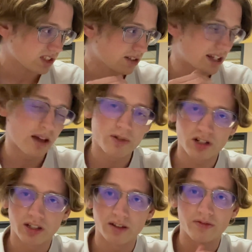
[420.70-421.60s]

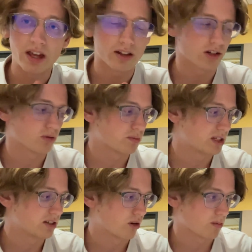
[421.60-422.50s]
damaging the failure would
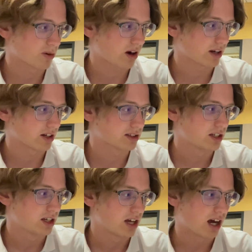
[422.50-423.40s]
be to our product,
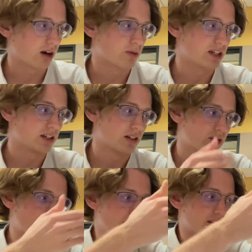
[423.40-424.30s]
we
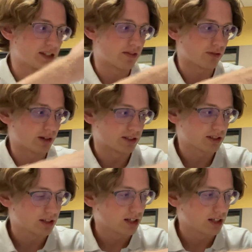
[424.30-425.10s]
created different